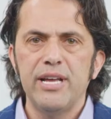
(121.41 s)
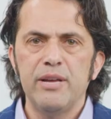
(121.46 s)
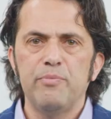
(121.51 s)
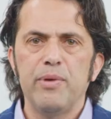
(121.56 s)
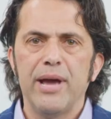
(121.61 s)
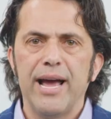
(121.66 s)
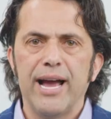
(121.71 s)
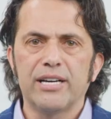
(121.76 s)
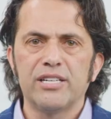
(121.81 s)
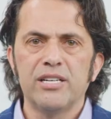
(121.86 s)

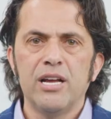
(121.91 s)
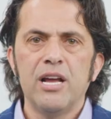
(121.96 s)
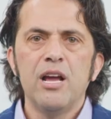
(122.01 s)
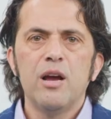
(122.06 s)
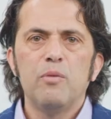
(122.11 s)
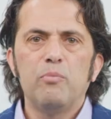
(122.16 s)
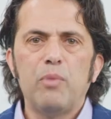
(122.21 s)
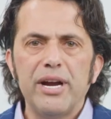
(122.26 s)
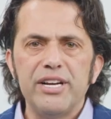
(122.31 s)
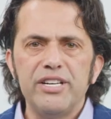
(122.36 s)
impact
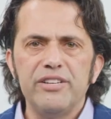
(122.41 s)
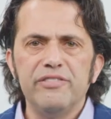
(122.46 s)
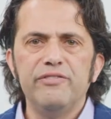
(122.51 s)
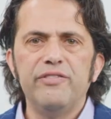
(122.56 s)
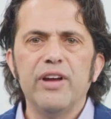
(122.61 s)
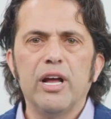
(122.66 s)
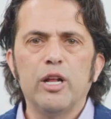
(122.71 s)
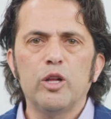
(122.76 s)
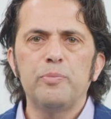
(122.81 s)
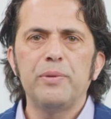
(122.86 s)
by
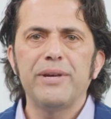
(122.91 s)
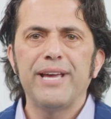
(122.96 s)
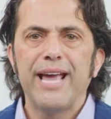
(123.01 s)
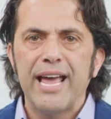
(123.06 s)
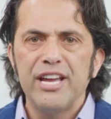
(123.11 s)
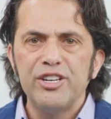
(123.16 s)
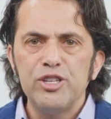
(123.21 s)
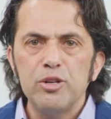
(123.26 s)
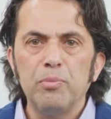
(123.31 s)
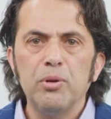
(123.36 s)
developing
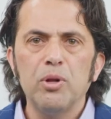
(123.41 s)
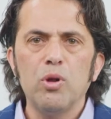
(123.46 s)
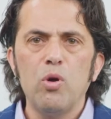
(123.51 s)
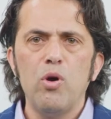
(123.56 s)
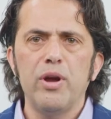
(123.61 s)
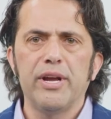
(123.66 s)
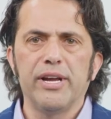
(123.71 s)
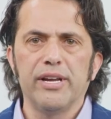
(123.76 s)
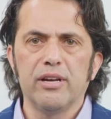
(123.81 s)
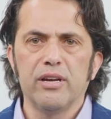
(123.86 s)
and
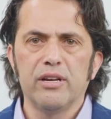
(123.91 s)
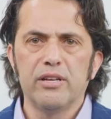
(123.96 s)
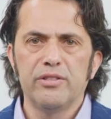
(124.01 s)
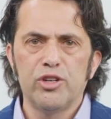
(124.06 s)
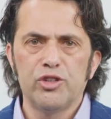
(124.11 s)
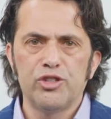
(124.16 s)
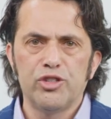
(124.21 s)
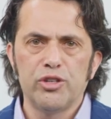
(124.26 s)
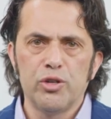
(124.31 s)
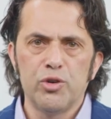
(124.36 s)
deploying
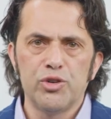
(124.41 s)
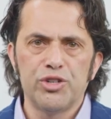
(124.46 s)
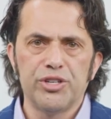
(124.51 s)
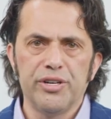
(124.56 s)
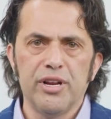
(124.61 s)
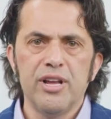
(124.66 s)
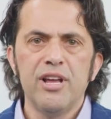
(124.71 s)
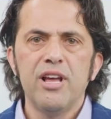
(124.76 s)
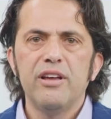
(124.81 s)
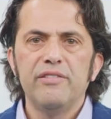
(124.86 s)
the
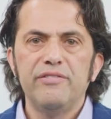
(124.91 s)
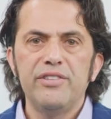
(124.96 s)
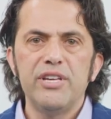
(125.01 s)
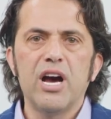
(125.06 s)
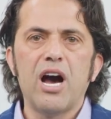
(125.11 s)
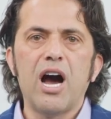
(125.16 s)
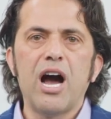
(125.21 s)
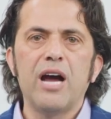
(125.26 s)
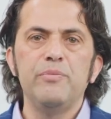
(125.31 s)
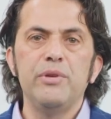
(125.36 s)
solution via
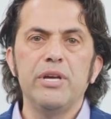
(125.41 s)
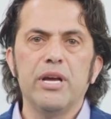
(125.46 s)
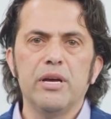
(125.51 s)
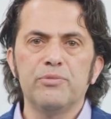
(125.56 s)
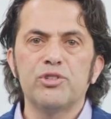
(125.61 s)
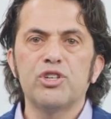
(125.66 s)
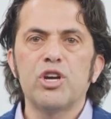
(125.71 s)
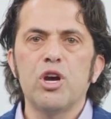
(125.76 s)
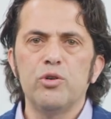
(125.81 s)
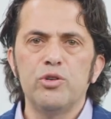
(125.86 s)

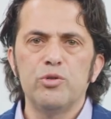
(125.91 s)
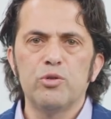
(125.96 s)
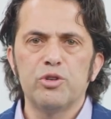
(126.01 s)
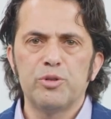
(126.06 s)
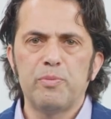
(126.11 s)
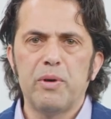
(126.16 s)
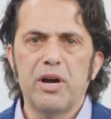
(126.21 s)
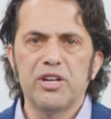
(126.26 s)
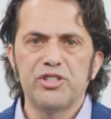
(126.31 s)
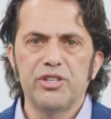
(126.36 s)
IBM's Code and
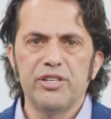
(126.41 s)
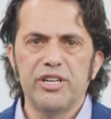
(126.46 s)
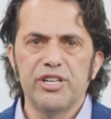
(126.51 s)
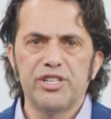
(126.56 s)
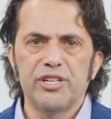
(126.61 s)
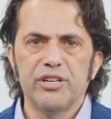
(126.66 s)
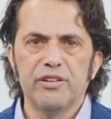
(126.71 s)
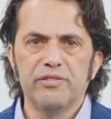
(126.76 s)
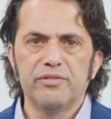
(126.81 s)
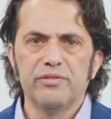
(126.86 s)
Response
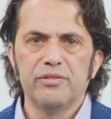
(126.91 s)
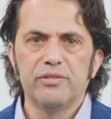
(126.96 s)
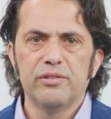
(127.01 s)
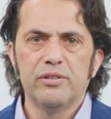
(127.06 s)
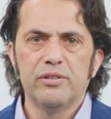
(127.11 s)
Initiative.